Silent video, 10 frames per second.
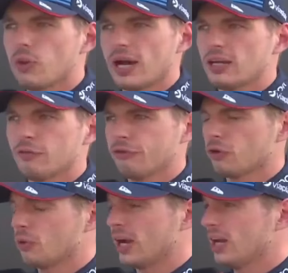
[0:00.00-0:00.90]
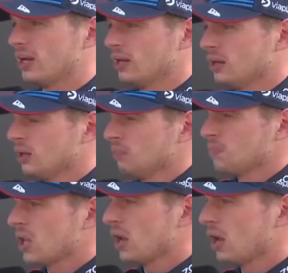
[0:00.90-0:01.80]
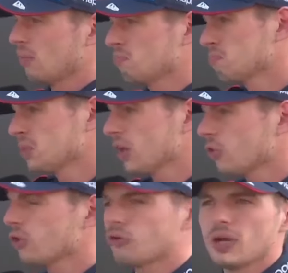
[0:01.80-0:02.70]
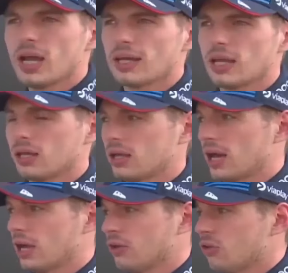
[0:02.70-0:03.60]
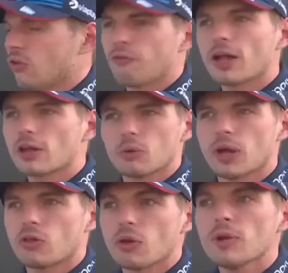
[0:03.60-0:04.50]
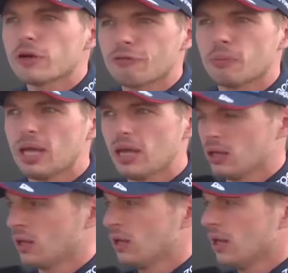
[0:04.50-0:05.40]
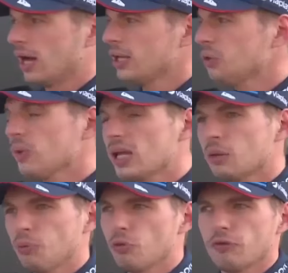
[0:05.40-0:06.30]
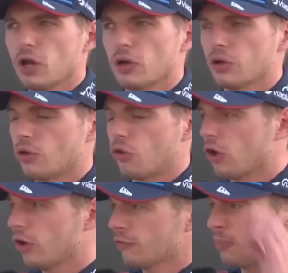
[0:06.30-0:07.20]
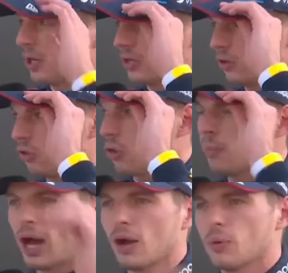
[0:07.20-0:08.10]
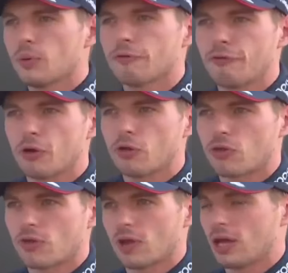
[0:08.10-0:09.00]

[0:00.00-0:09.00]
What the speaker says: I didn't feel great. SQ3, I think, yeah, it just felt quite similar for me. I didn't really improve a lot on the soft, but somehow we were first.